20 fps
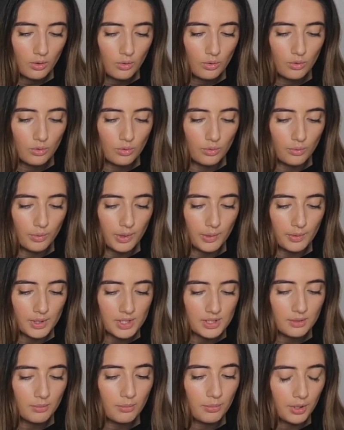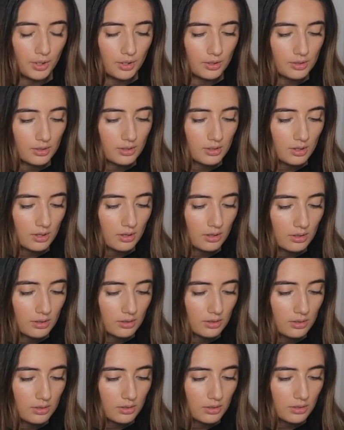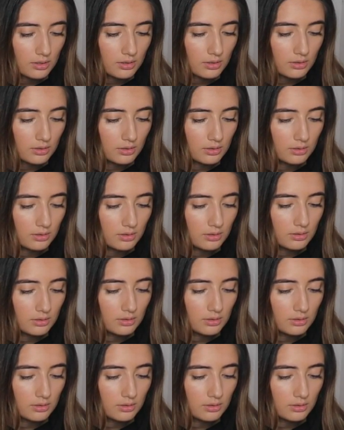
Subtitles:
Oh, we want some boots too.